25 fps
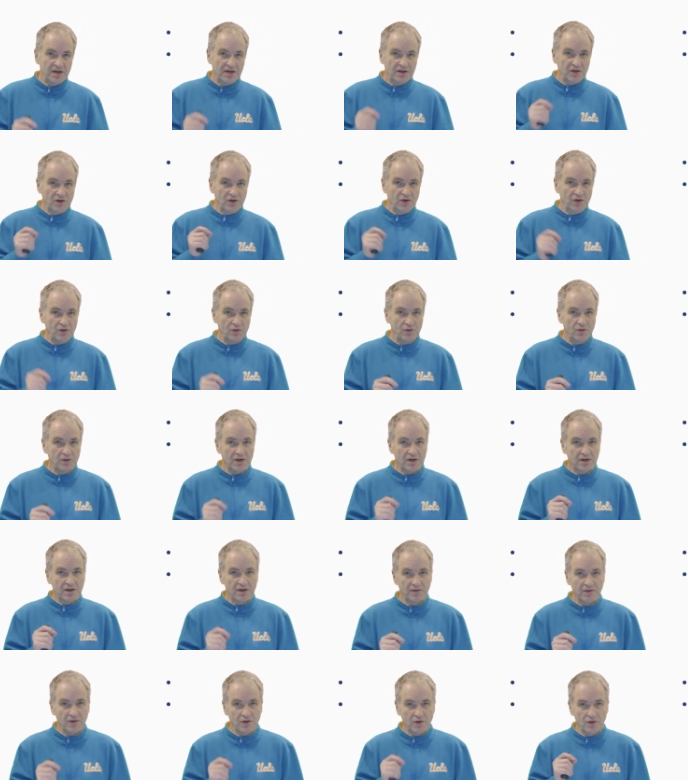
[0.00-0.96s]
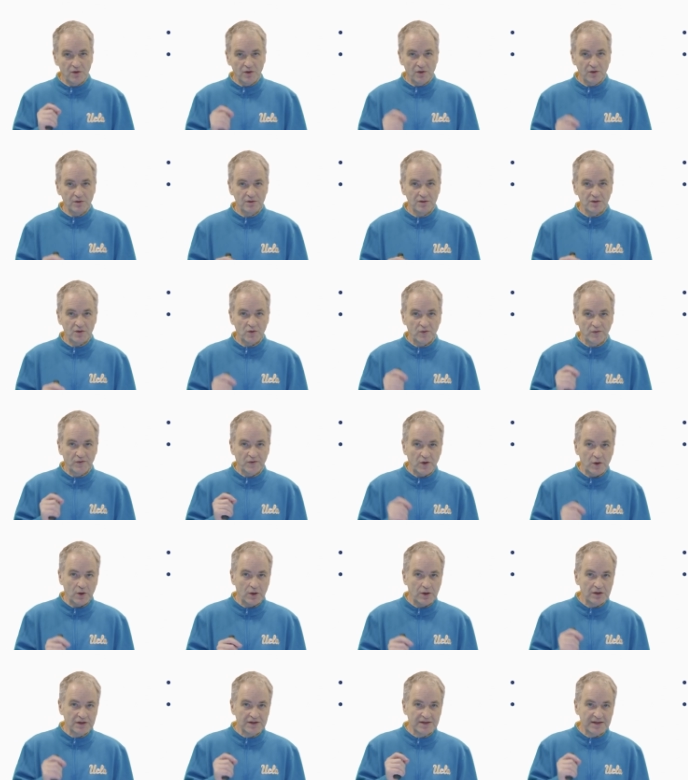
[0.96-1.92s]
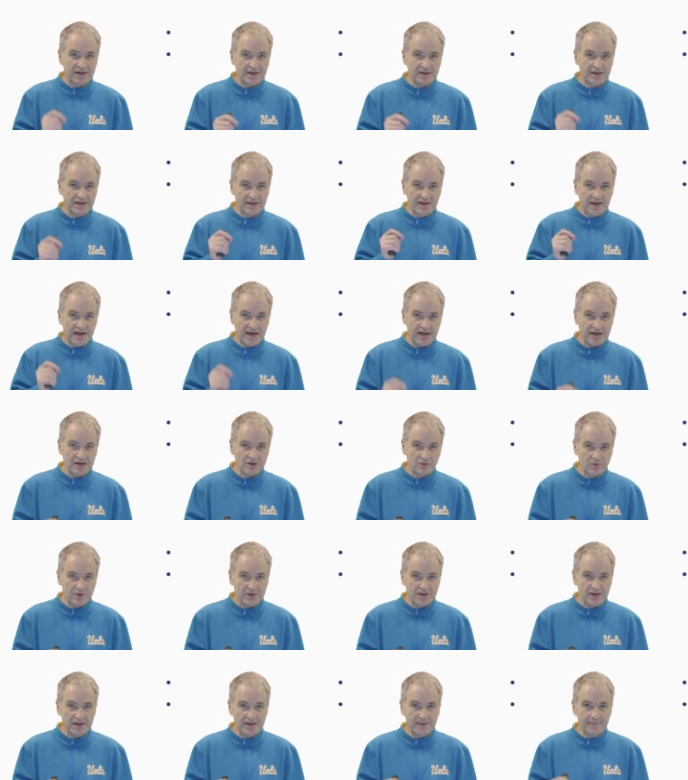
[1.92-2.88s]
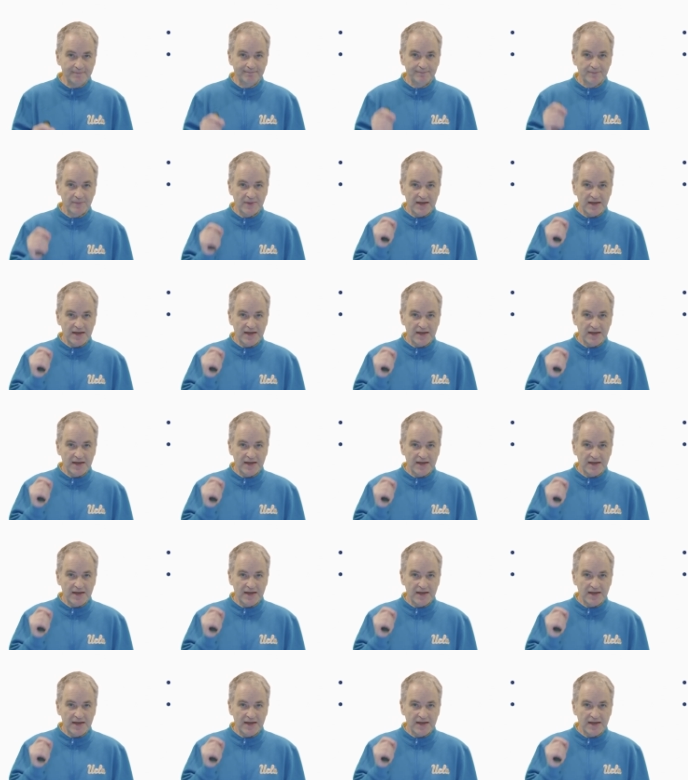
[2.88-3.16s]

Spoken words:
you are the holder of all debt and equity,